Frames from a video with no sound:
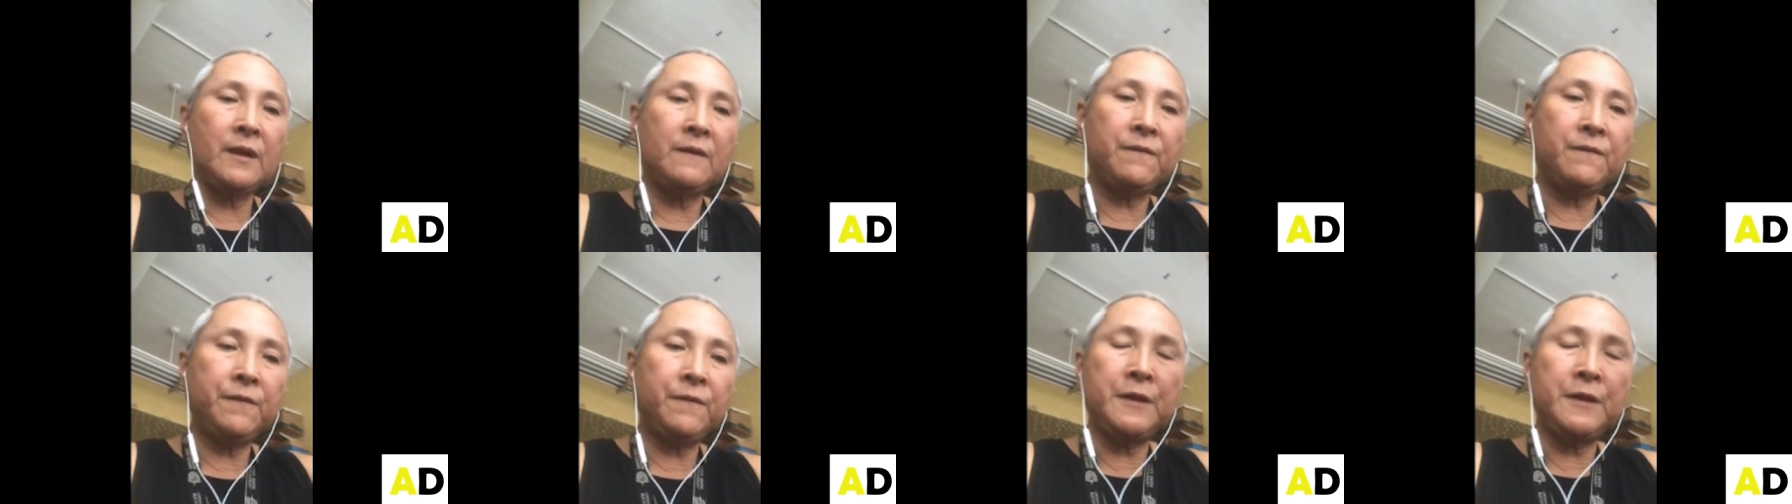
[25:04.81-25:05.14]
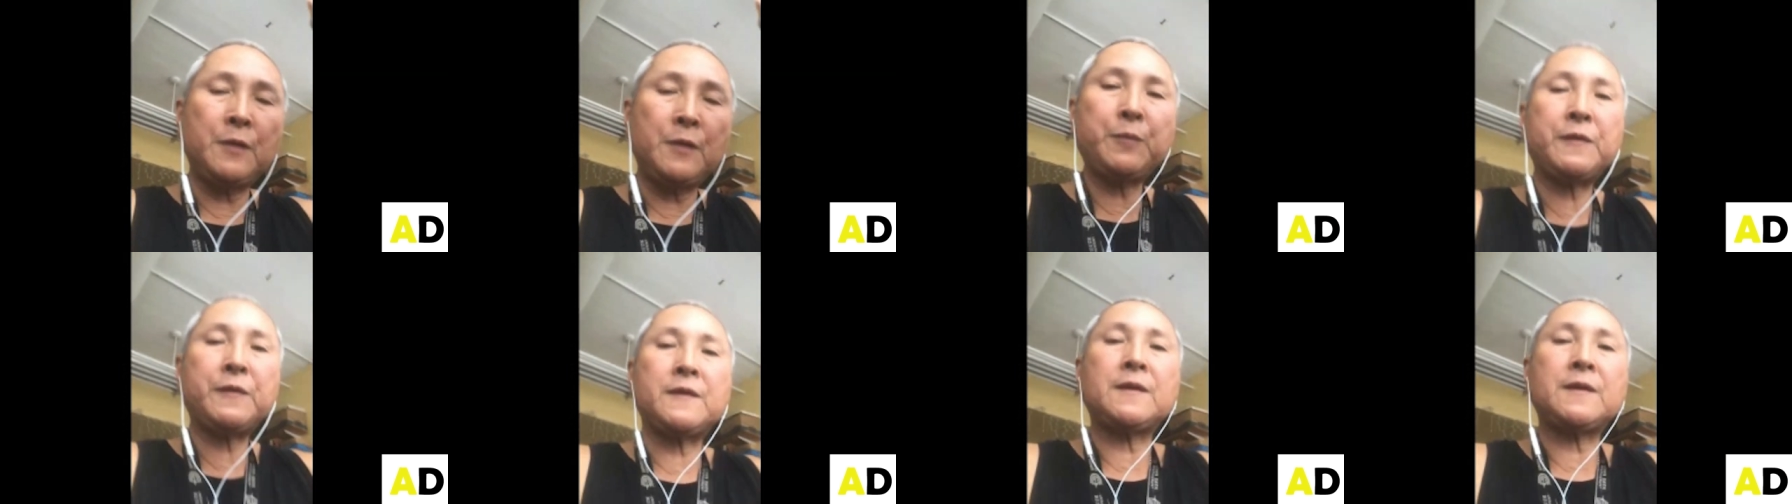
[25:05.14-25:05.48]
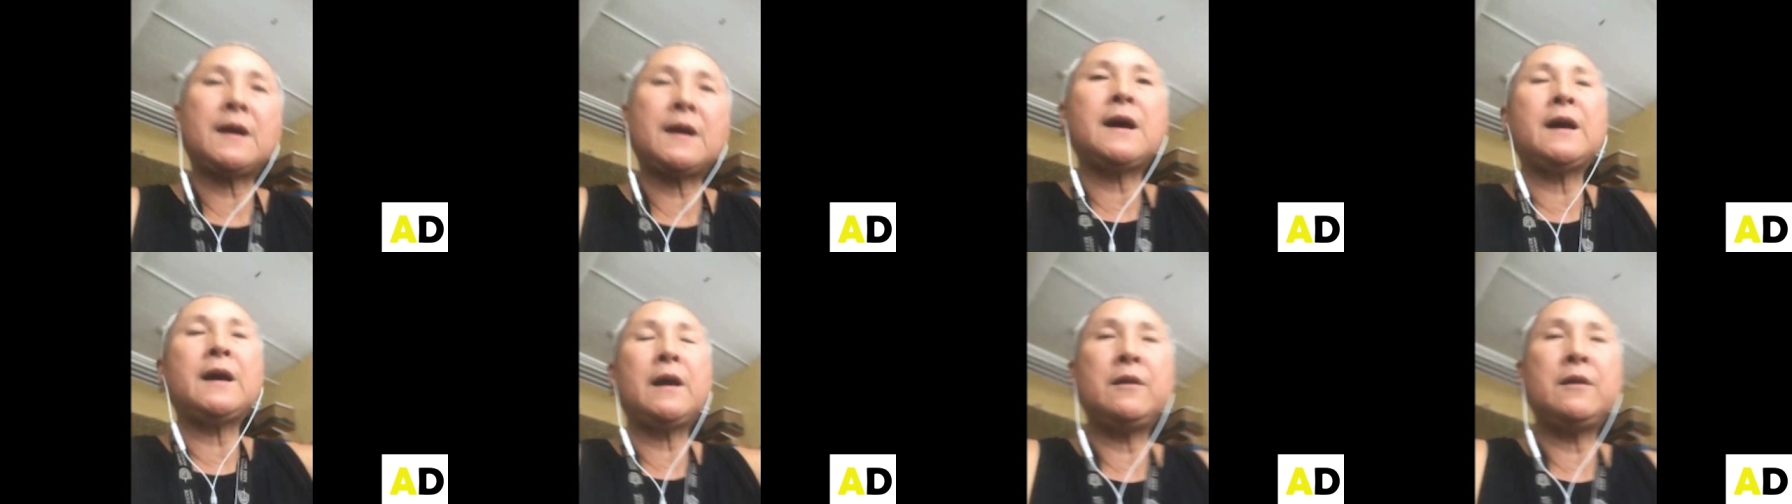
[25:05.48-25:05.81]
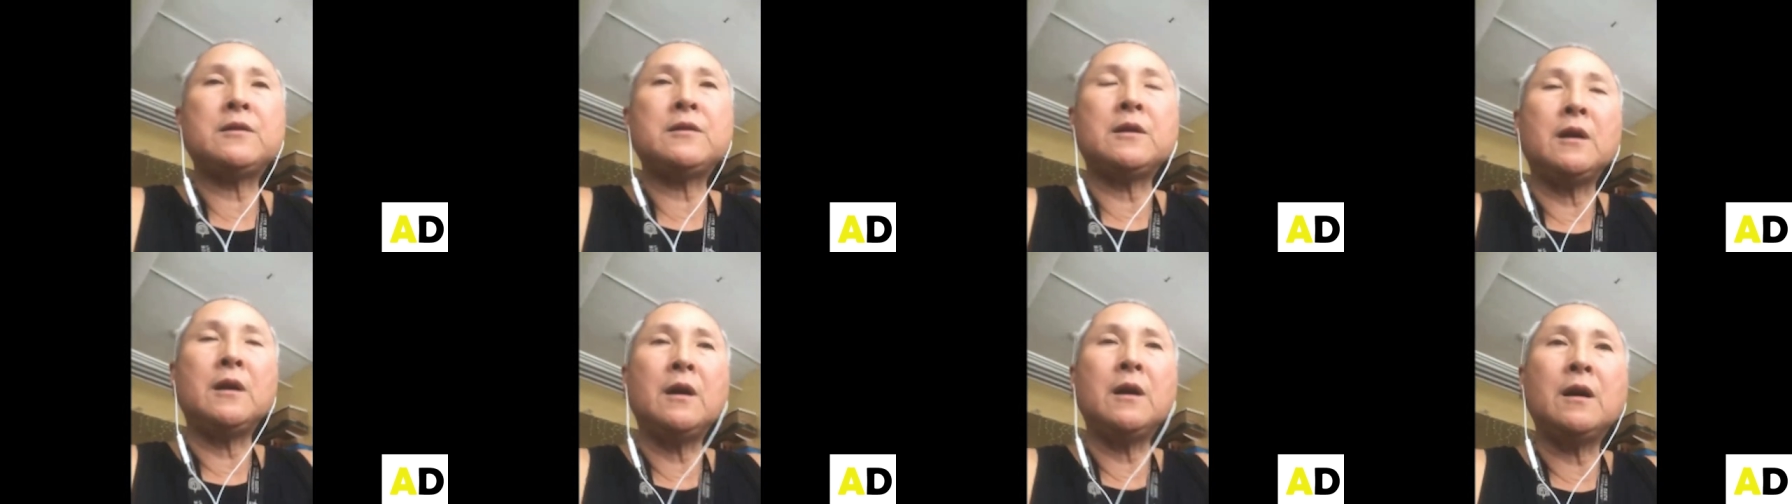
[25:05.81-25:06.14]
flip
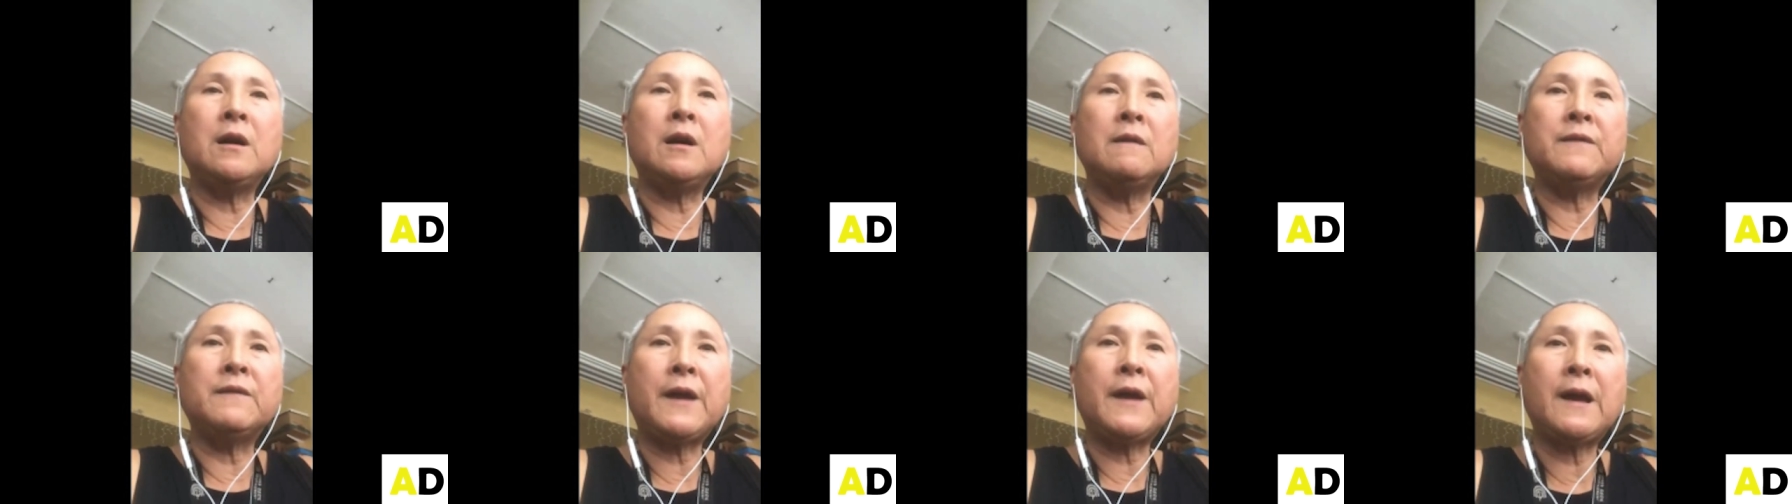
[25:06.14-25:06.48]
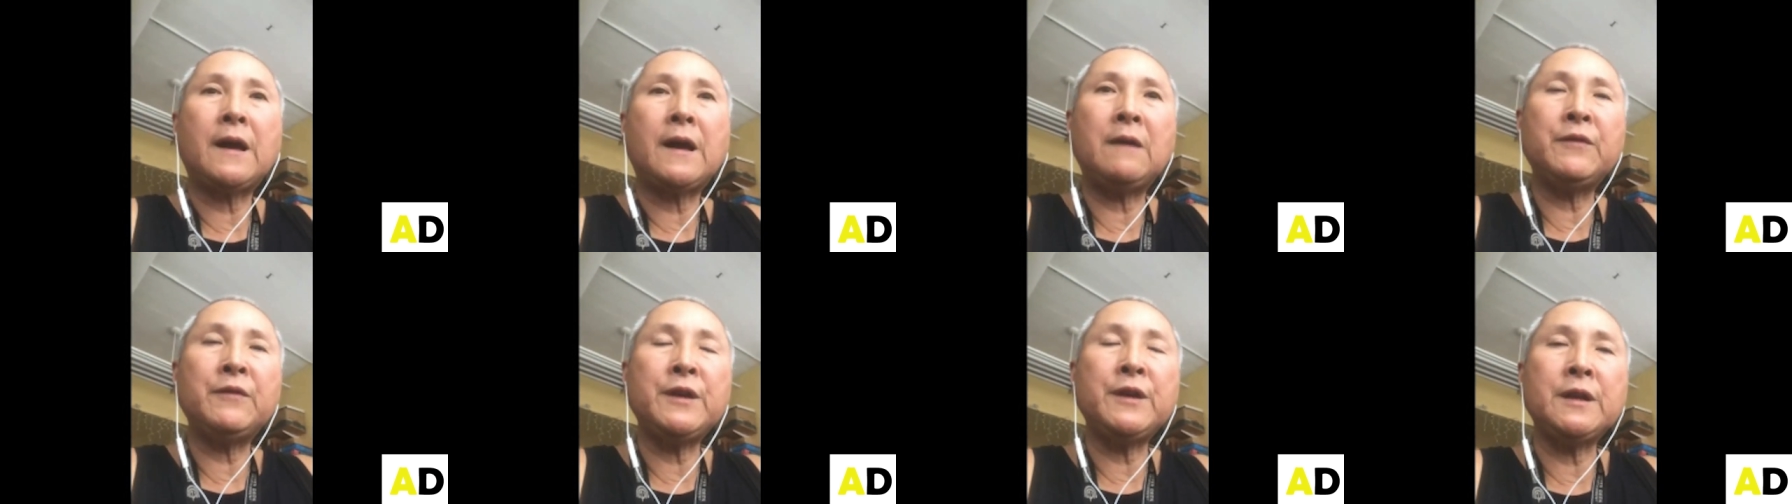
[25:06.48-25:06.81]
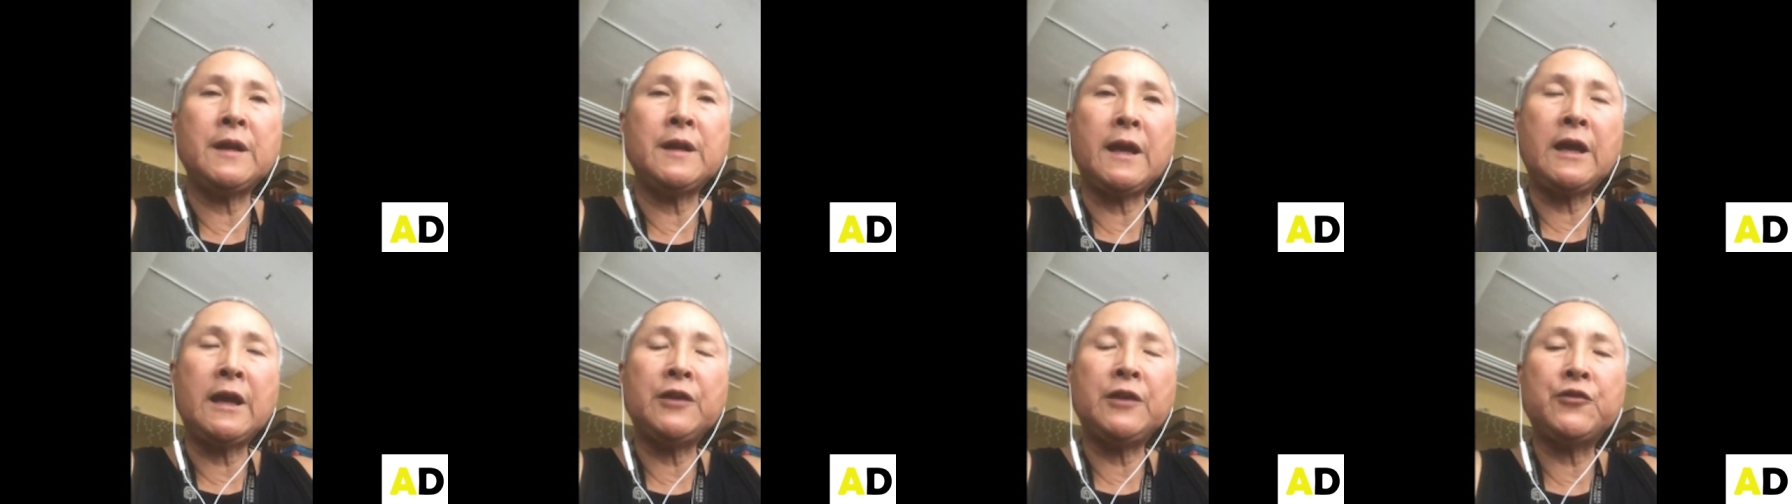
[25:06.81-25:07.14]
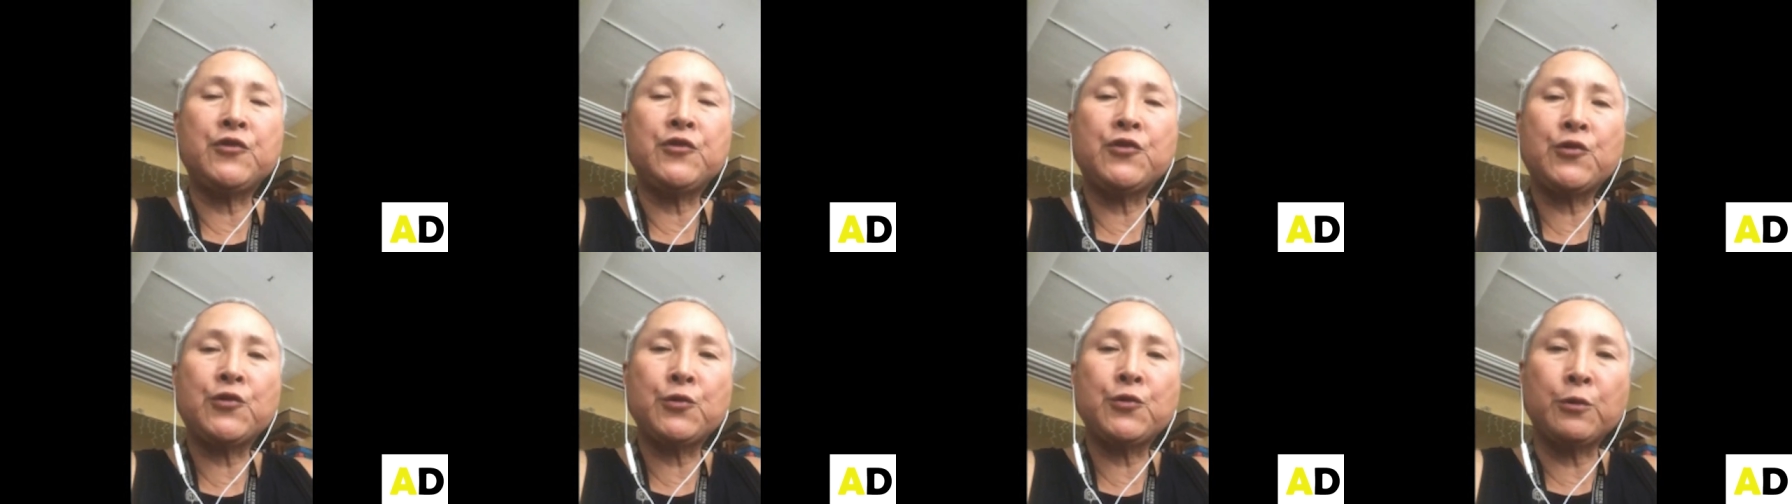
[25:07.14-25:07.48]
side of having a
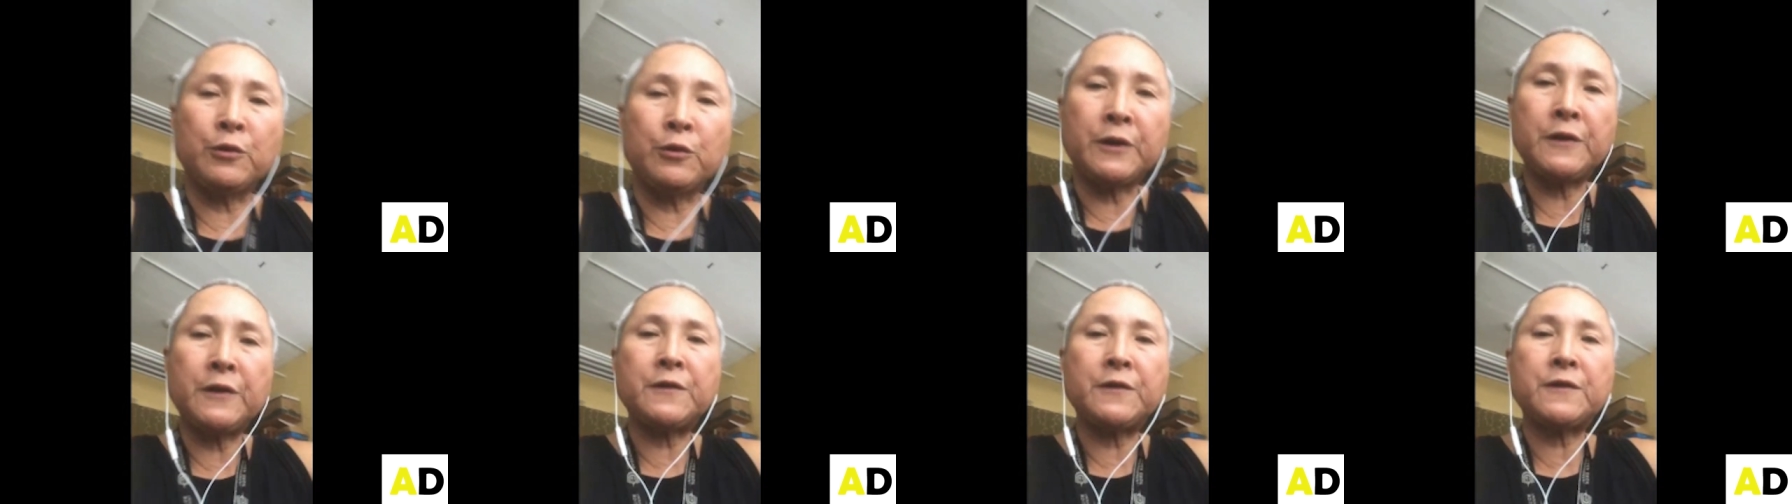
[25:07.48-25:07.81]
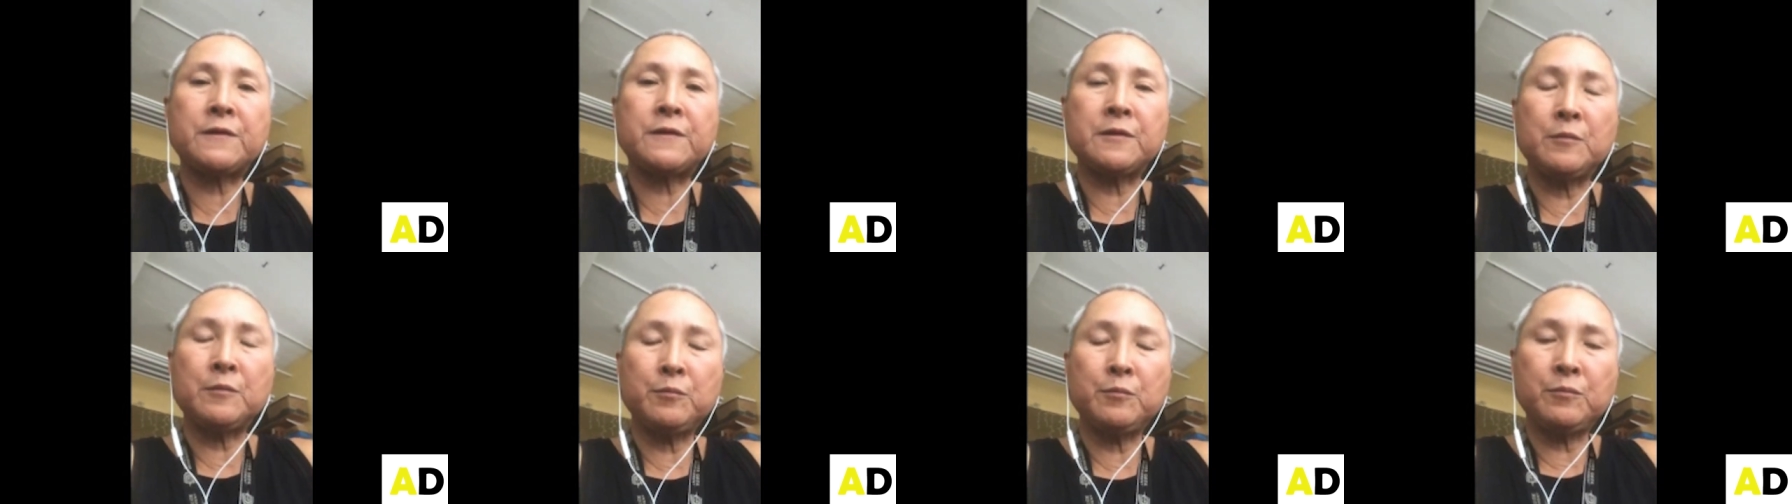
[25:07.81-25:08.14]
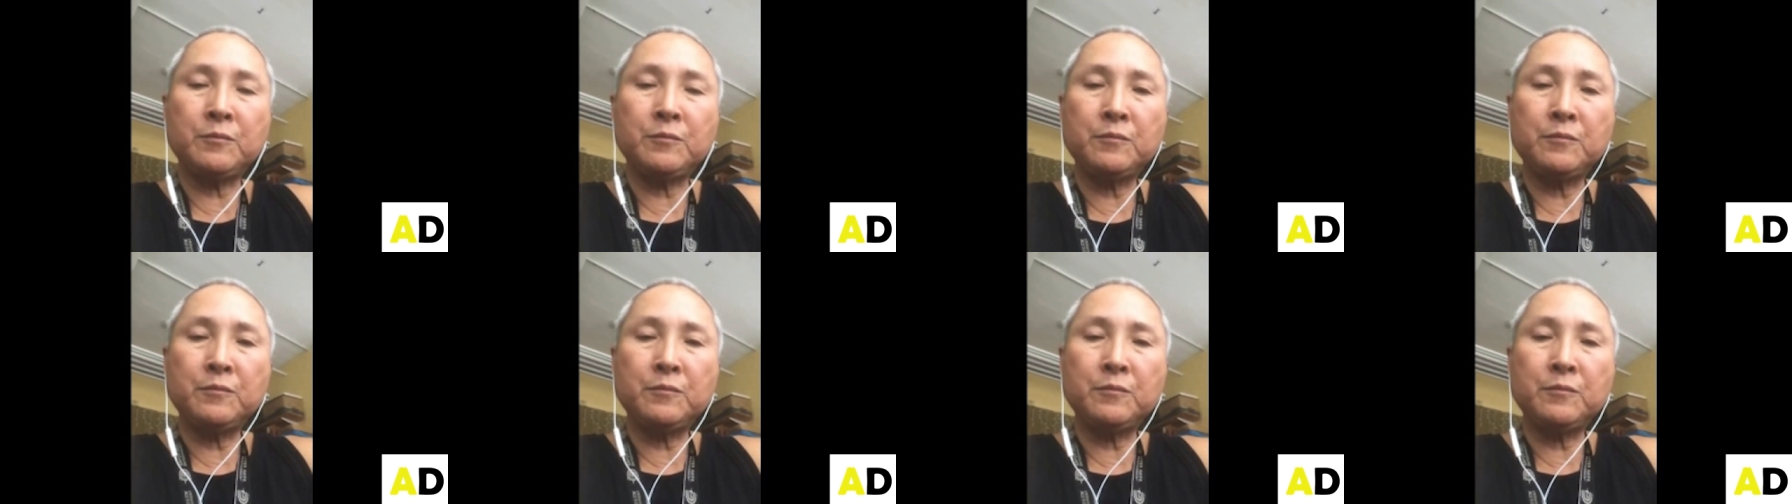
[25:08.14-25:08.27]
choice